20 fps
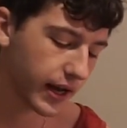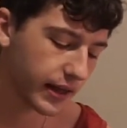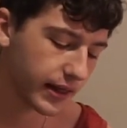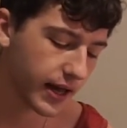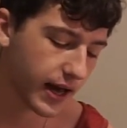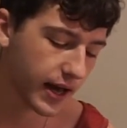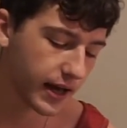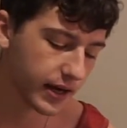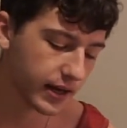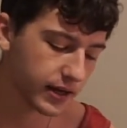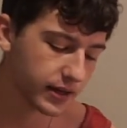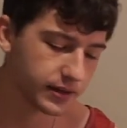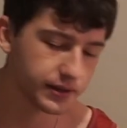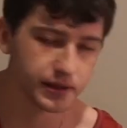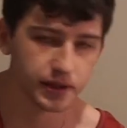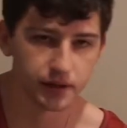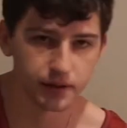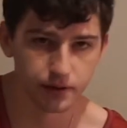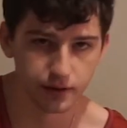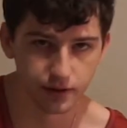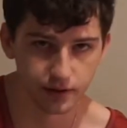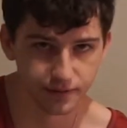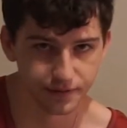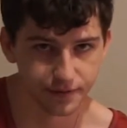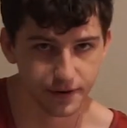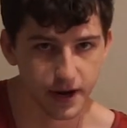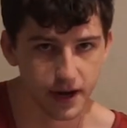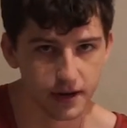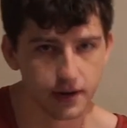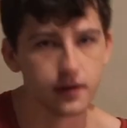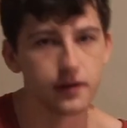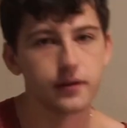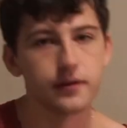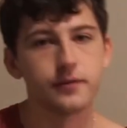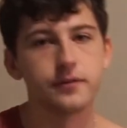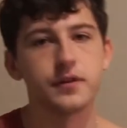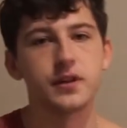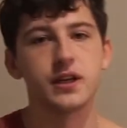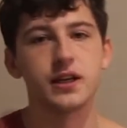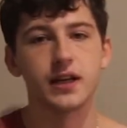And that is the 3rd fret
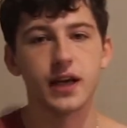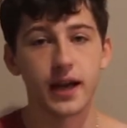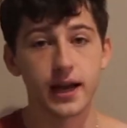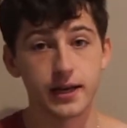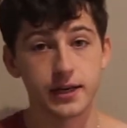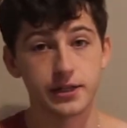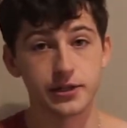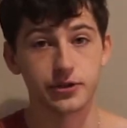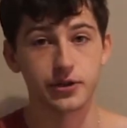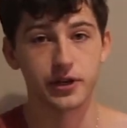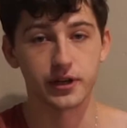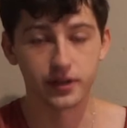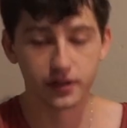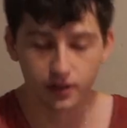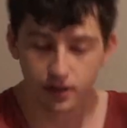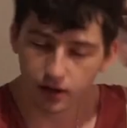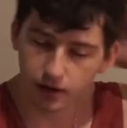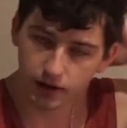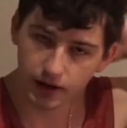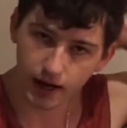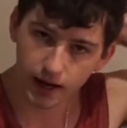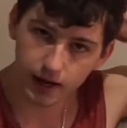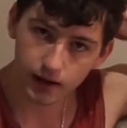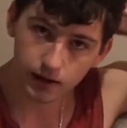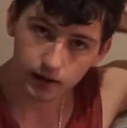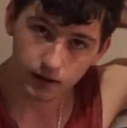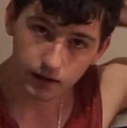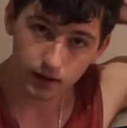of the A string, okay?